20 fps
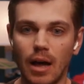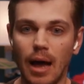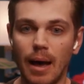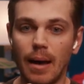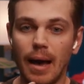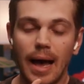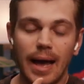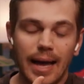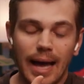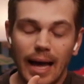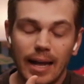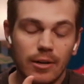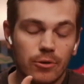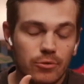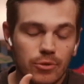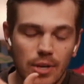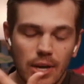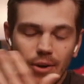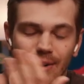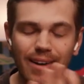I
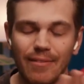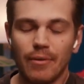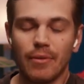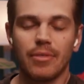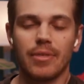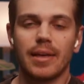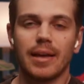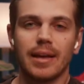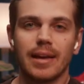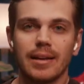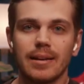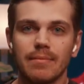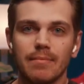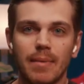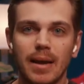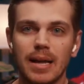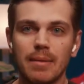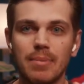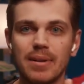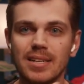don't know everything and
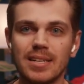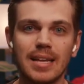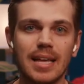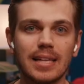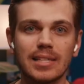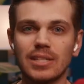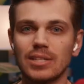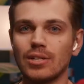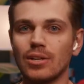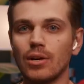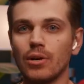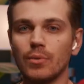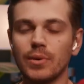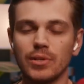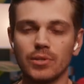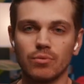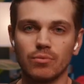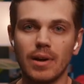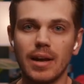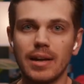my opinion isn't
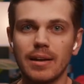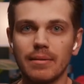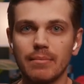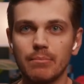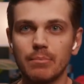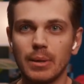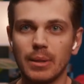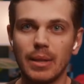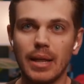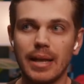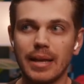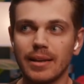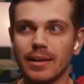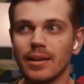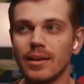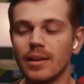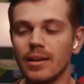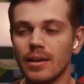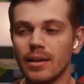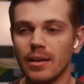always right, but like
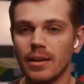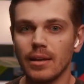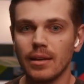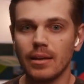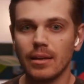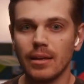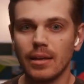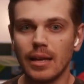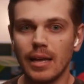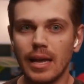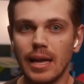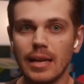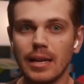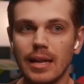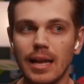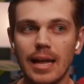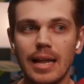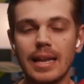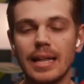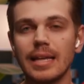
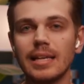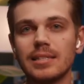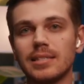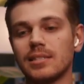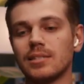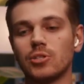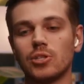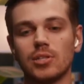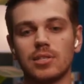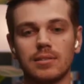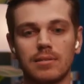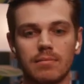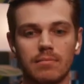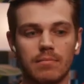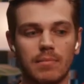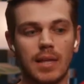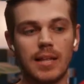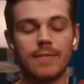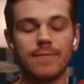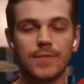it is just
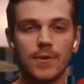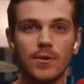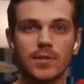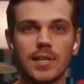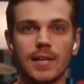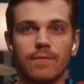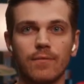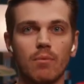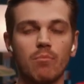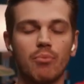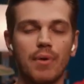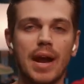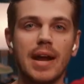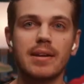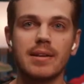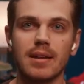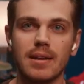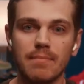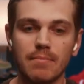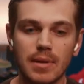confusing for
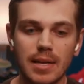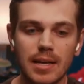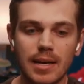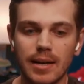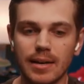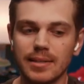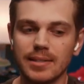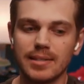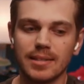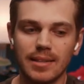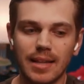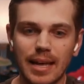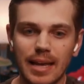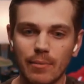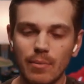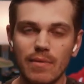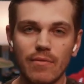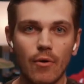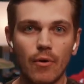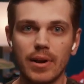branding because
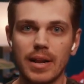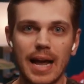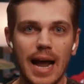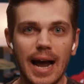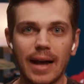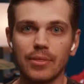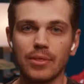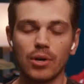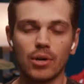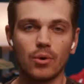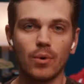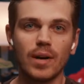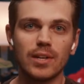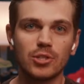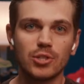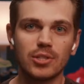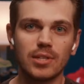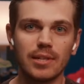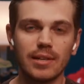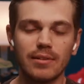like we've already had the
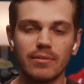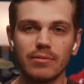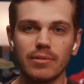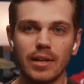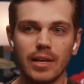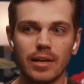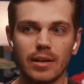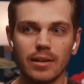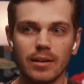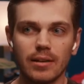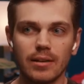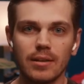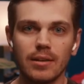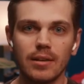question of like,